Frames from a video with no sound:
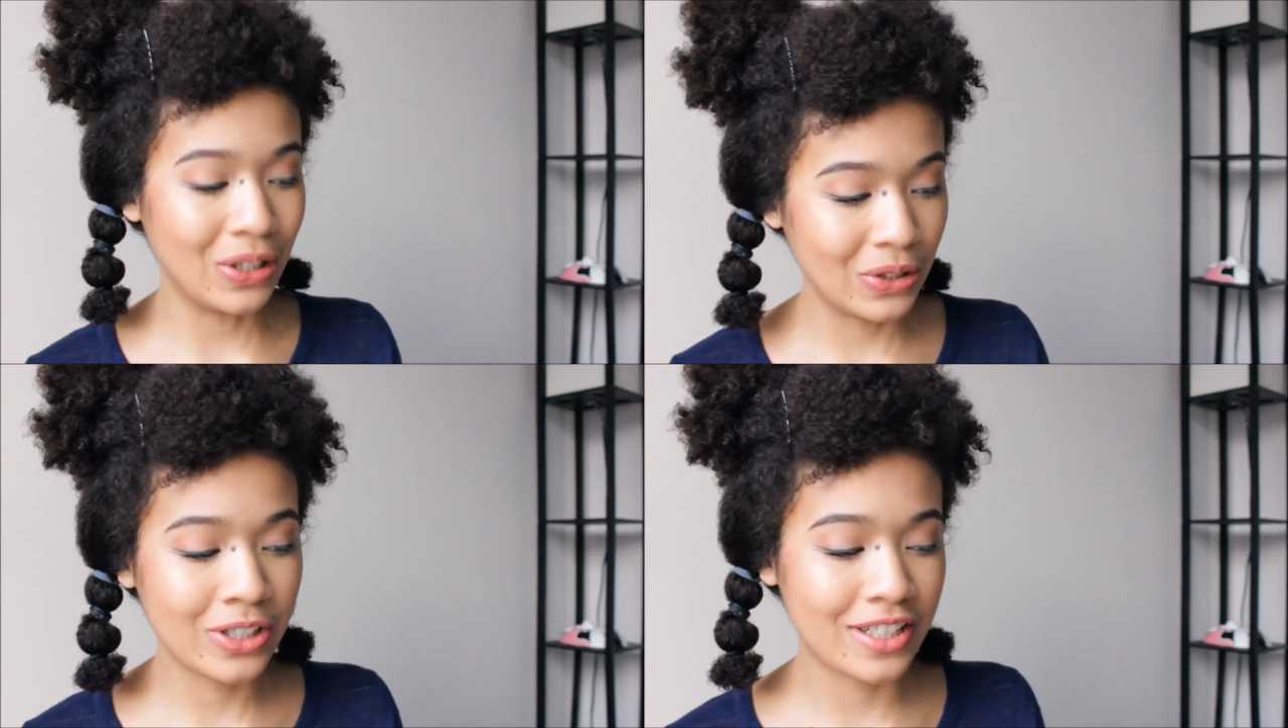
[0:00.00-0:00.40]

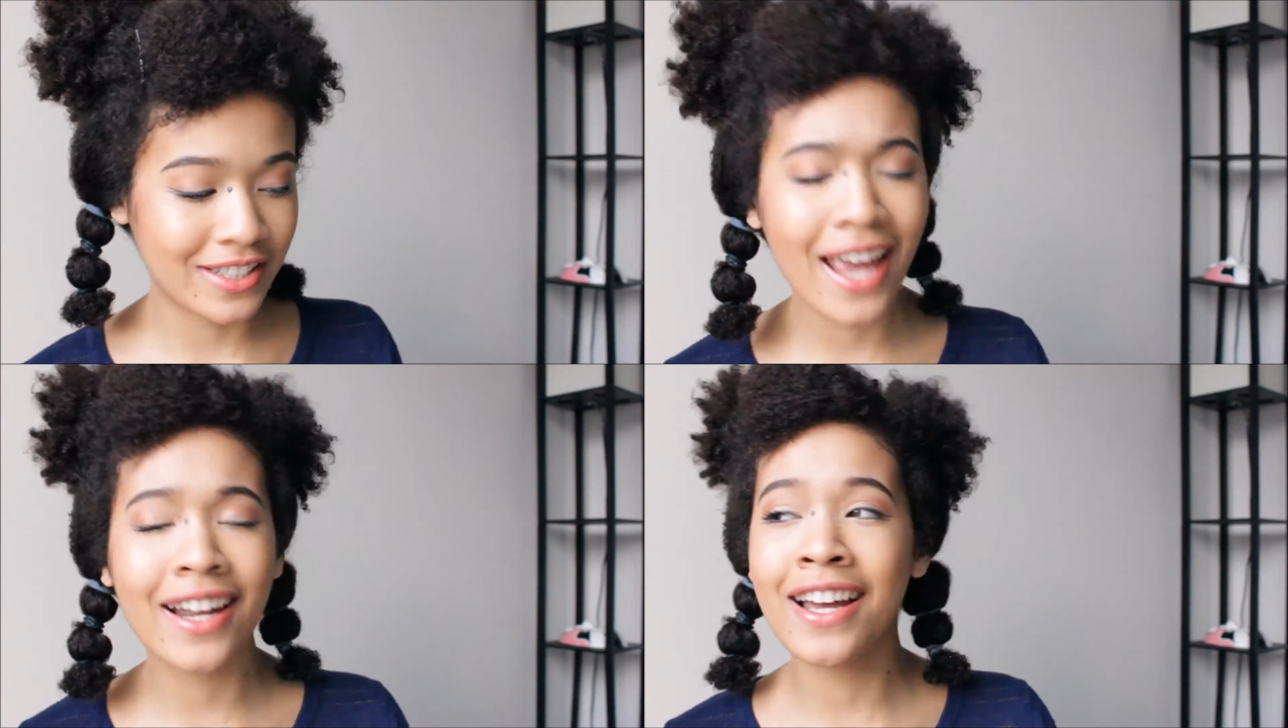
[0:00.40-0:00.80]
and learn
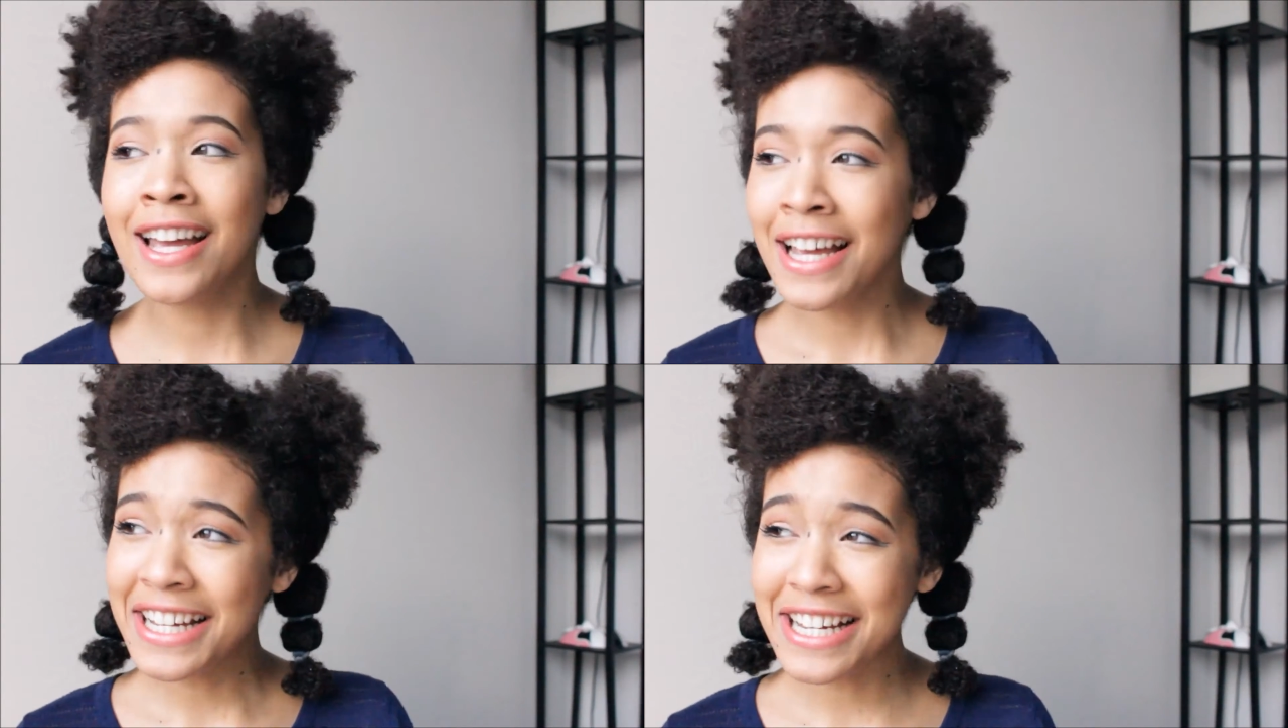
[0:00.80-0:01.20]
Santa
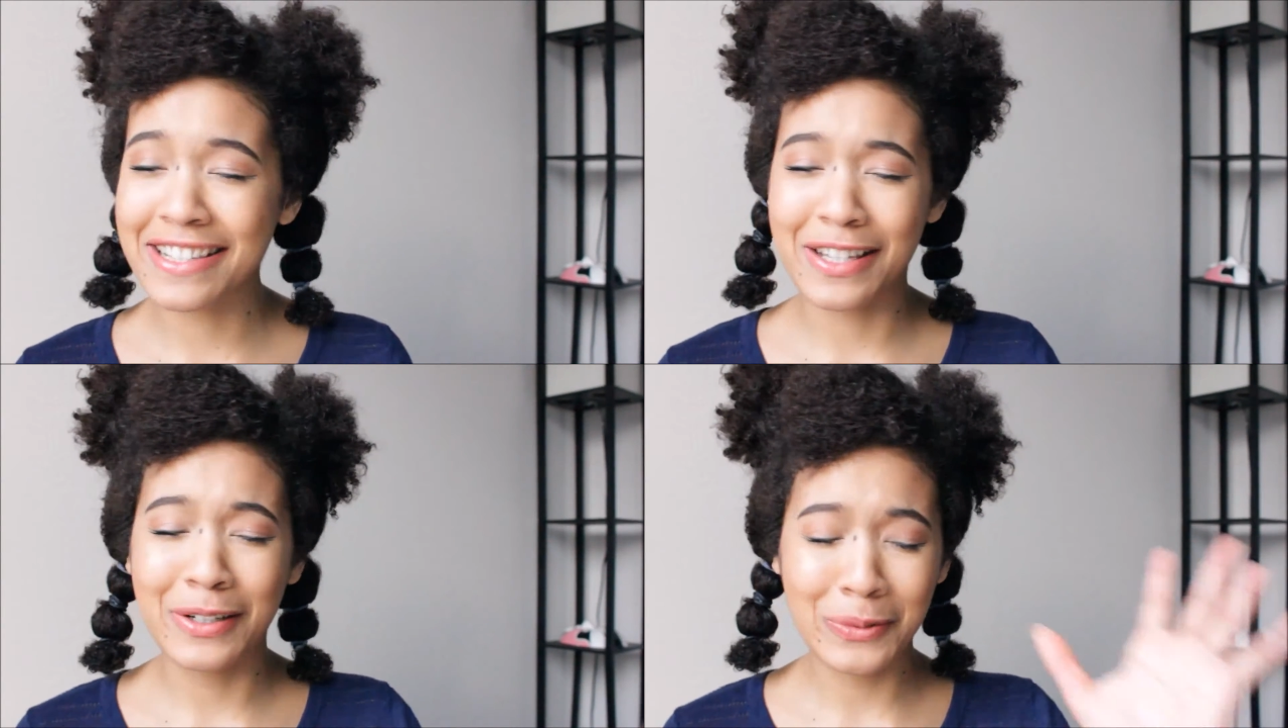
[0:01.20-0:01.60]

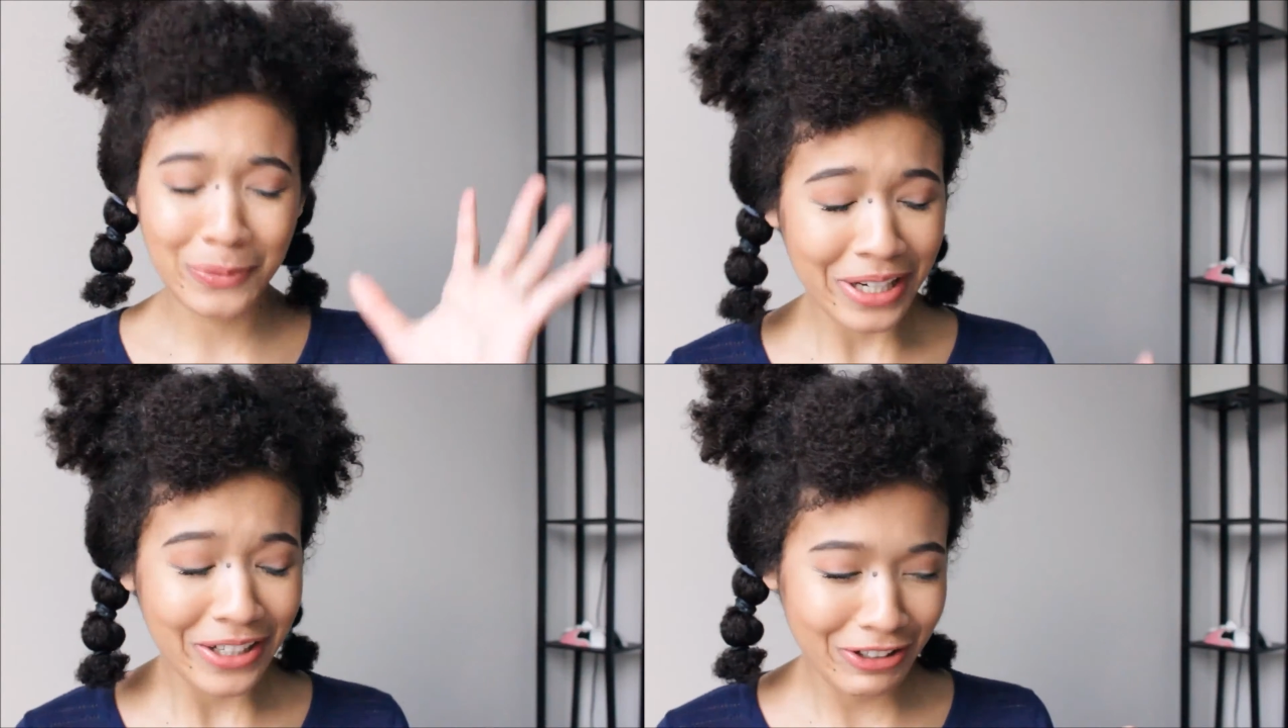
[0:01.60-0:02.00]
isn't
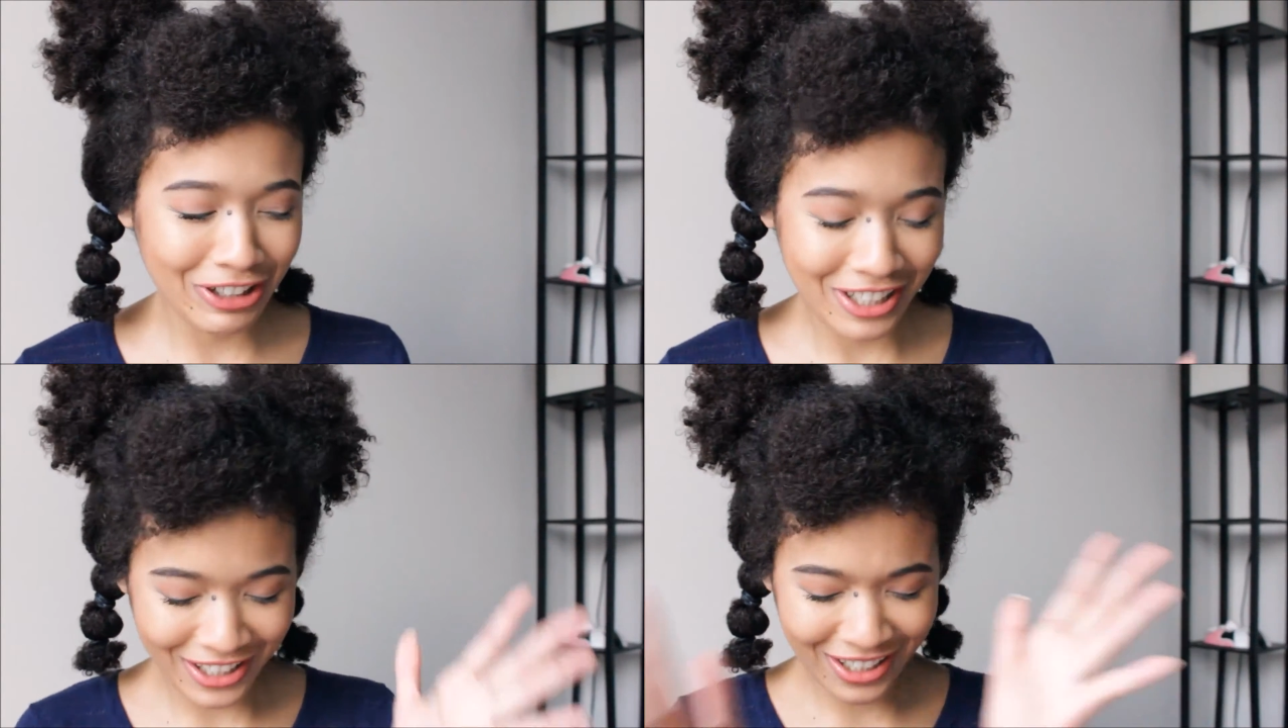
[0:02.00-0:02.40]
real.